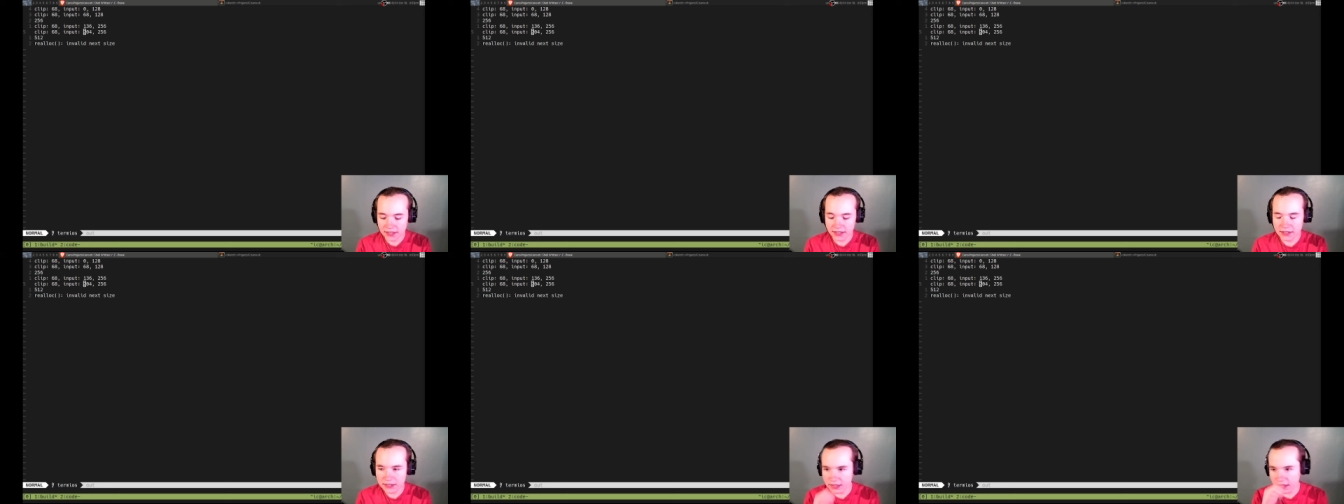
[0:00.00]

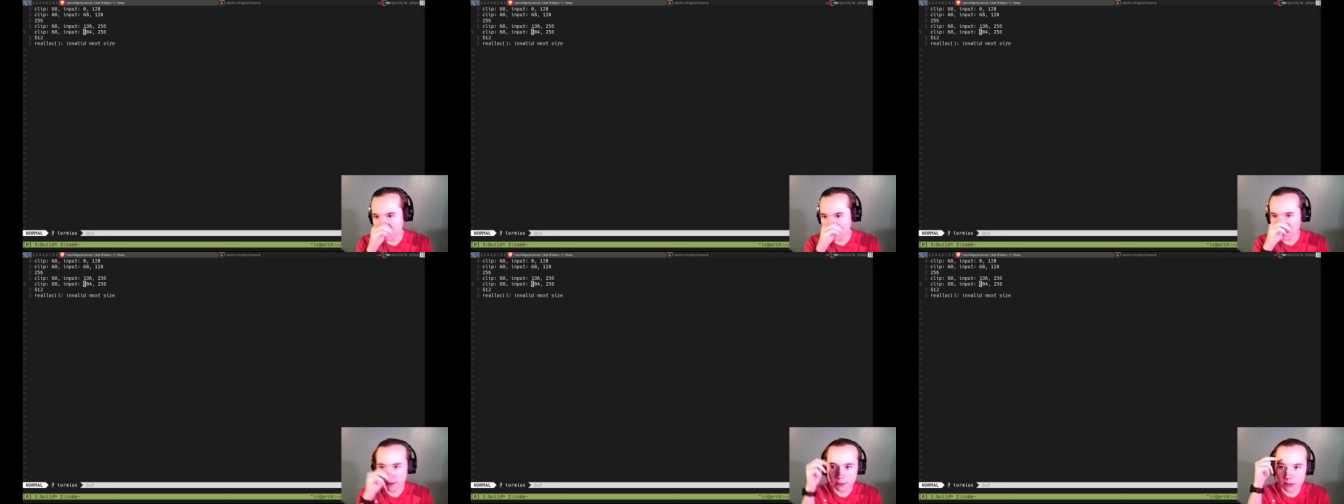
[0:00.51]
It's
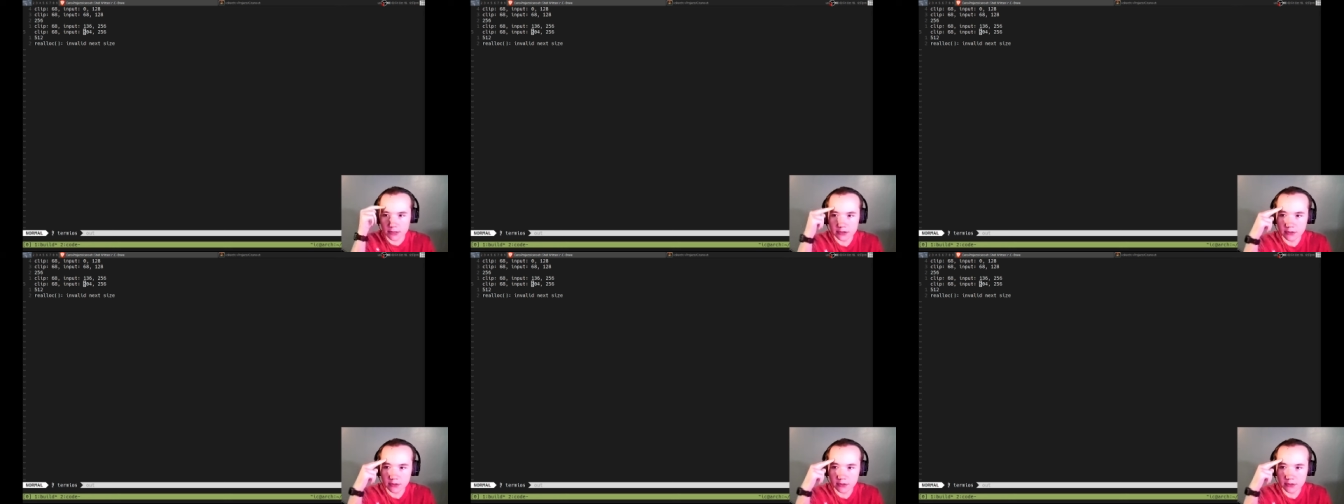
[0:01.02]

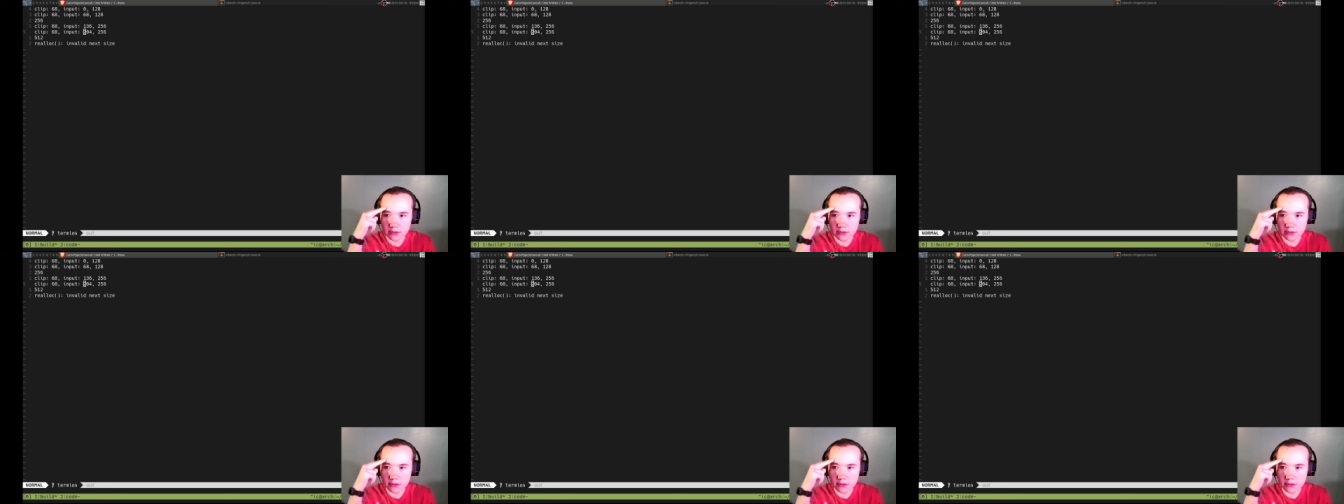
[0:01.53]

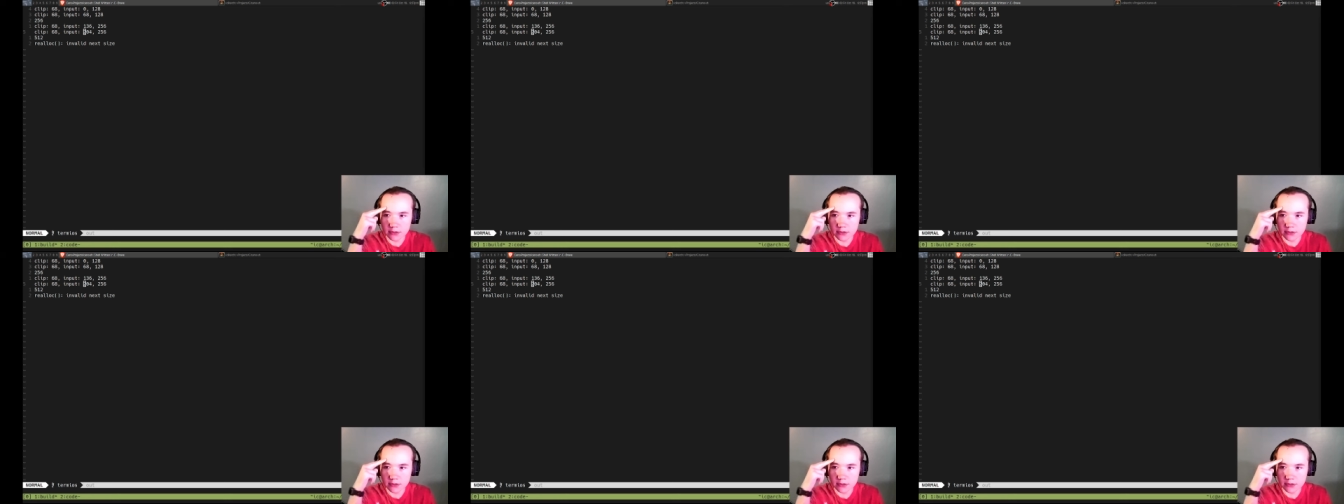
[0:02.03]
132,
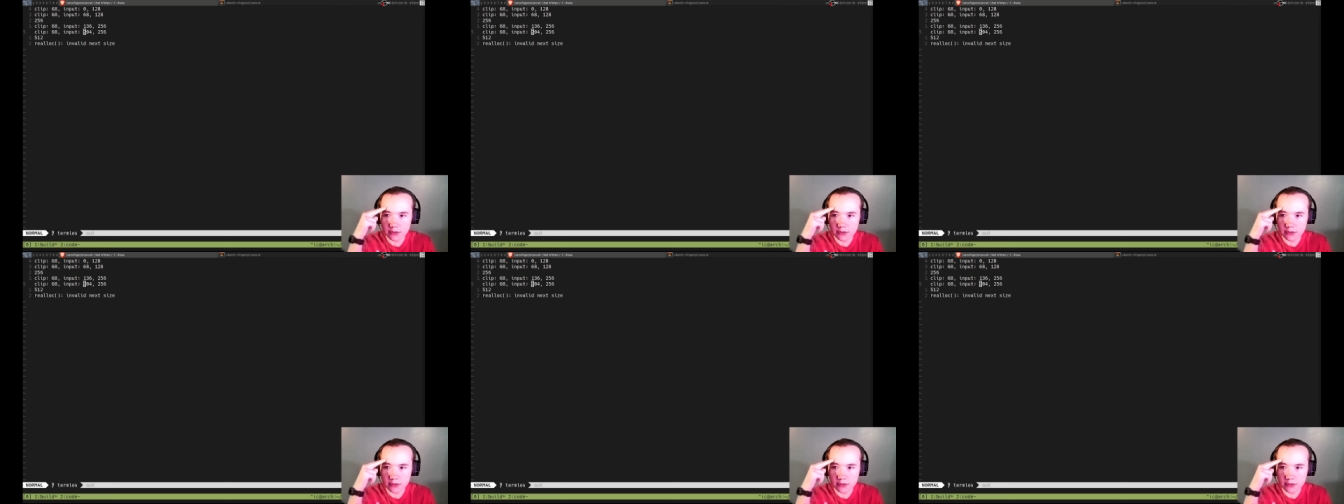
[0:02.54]

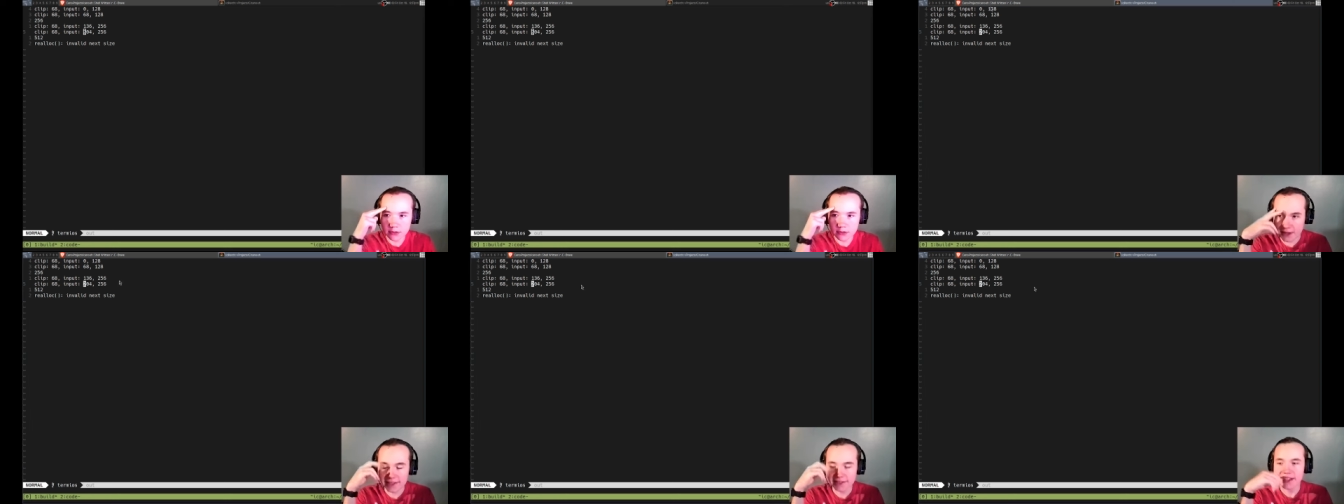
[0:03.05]
136,
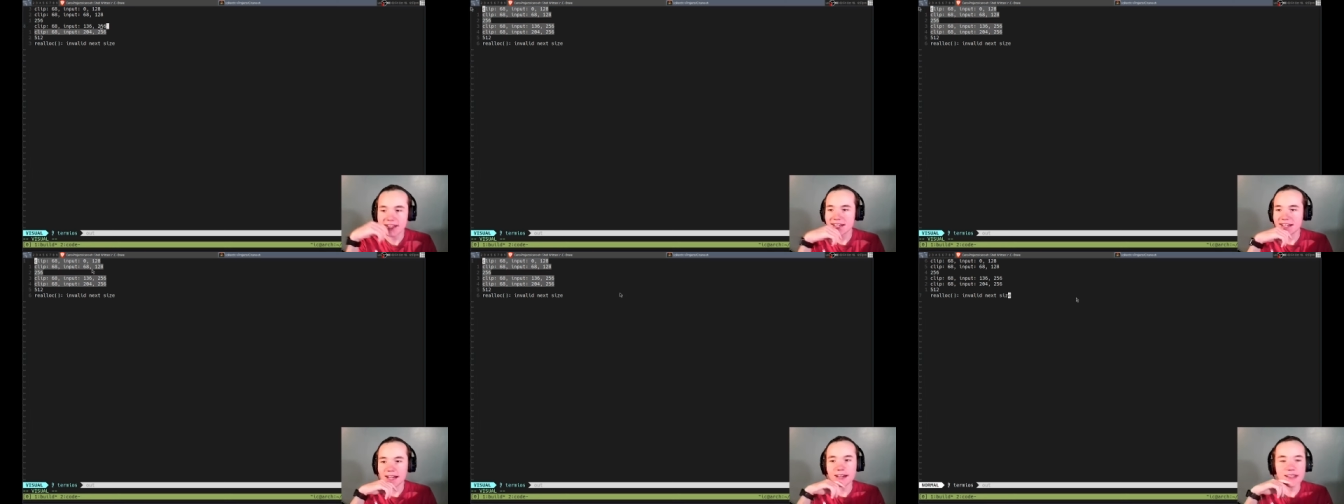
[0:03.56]
right?
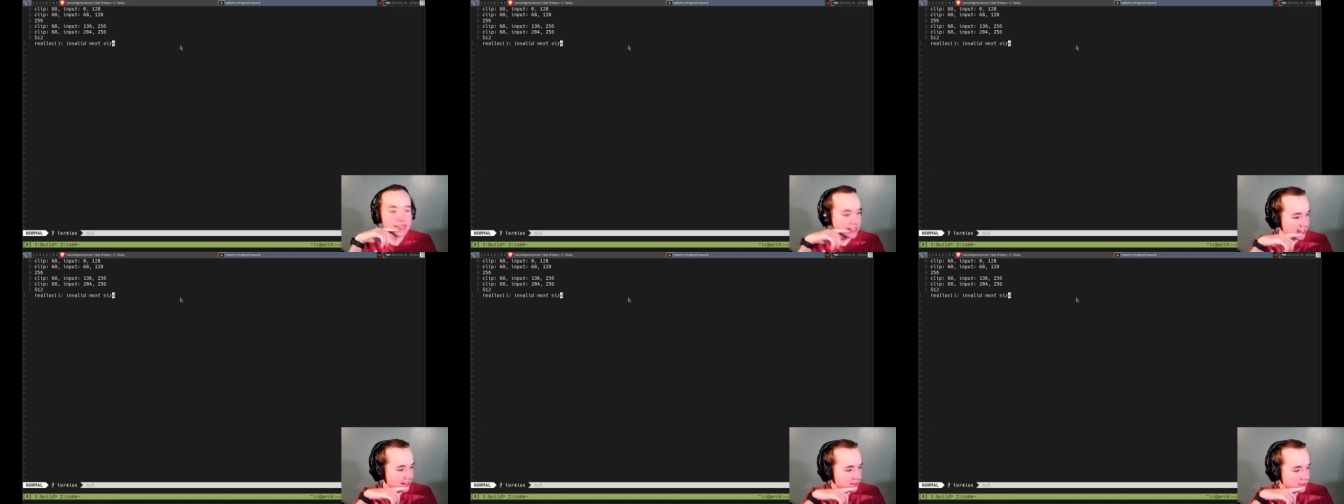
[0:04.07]
I
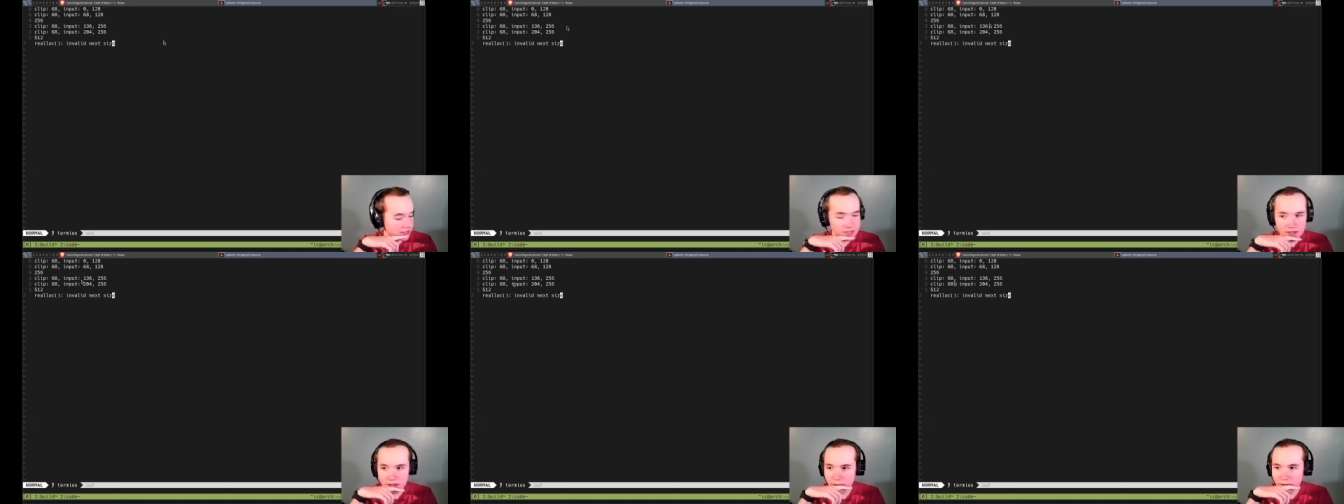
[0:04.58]
am
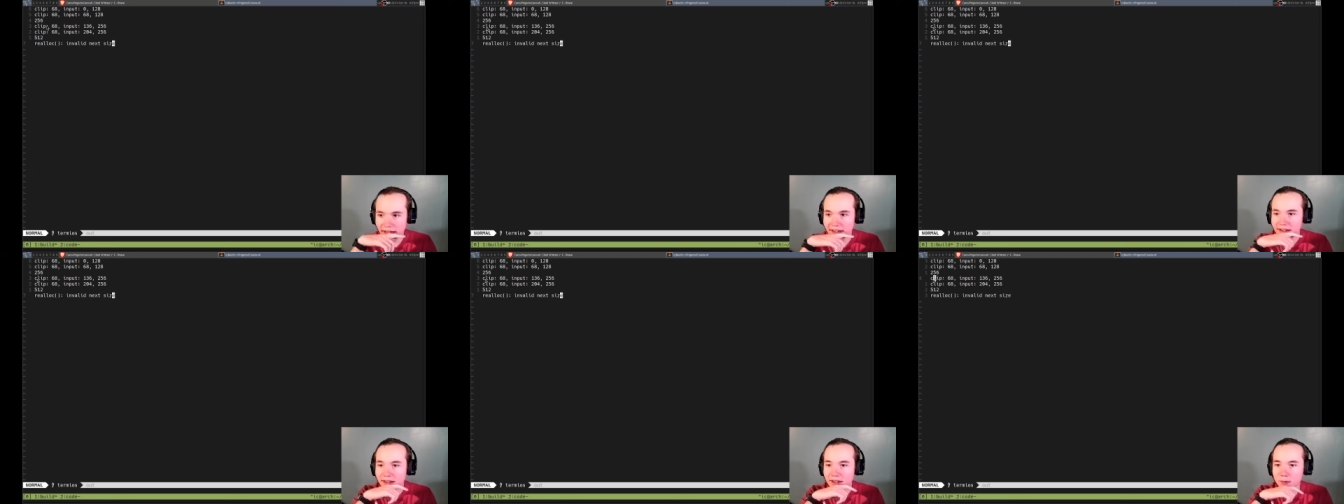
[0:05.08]
slow. Okay,
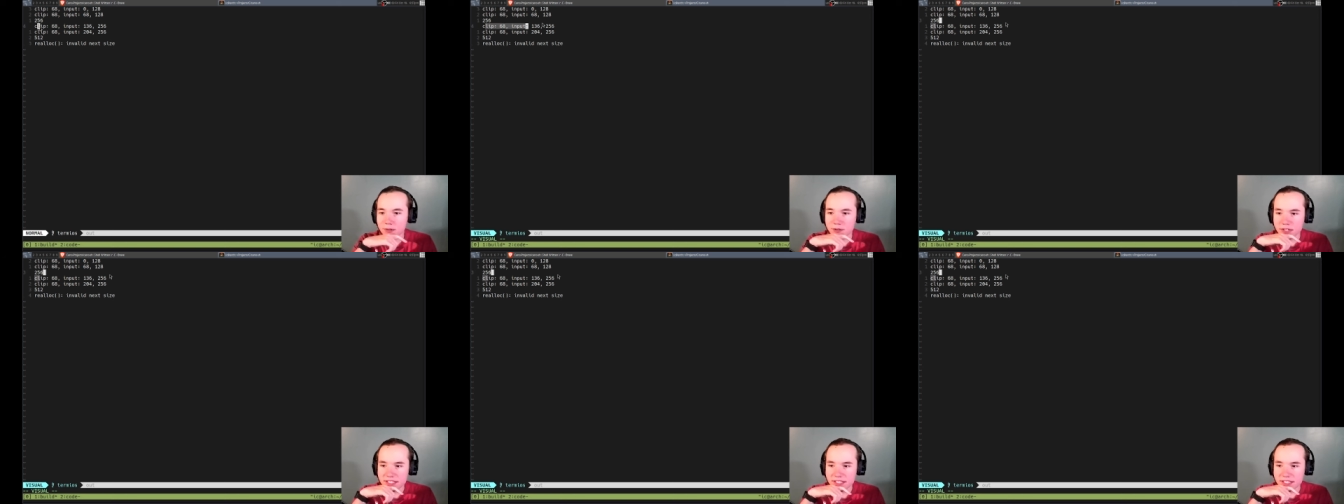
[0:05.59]

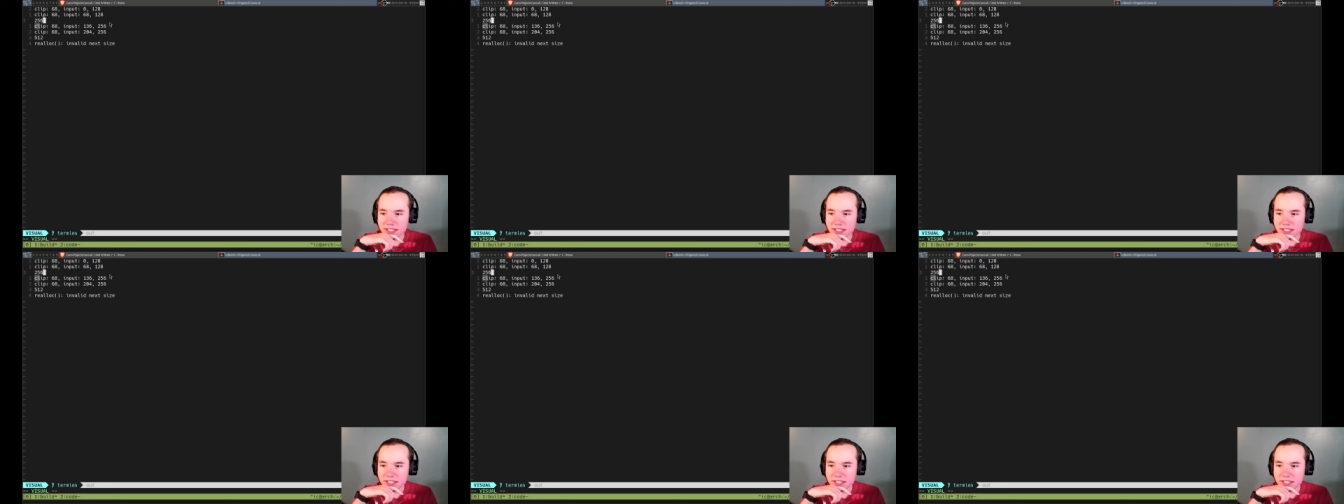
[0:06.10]
136.
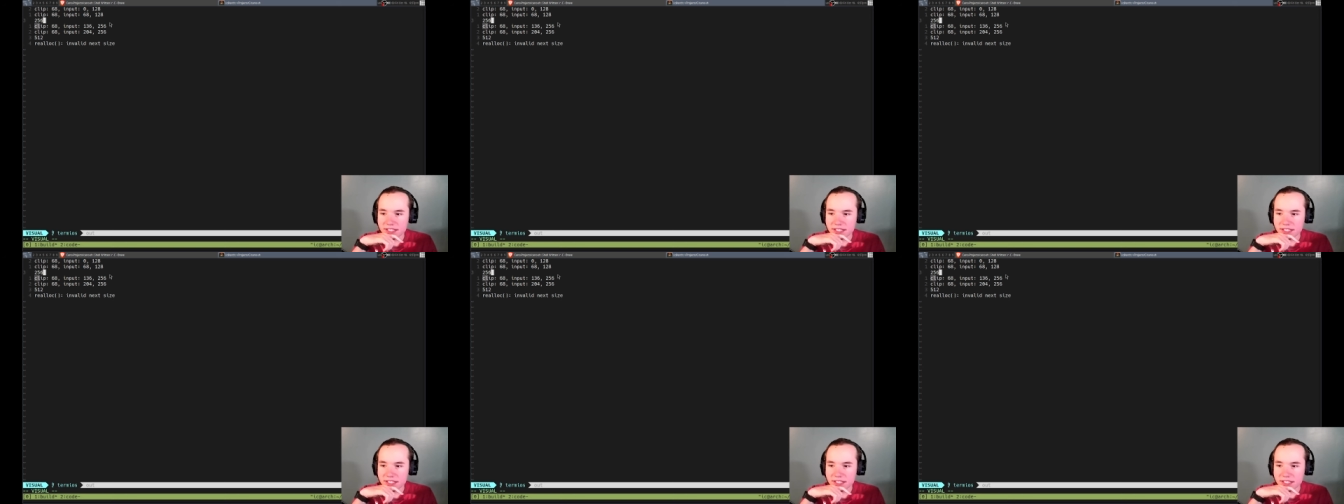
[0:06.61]
And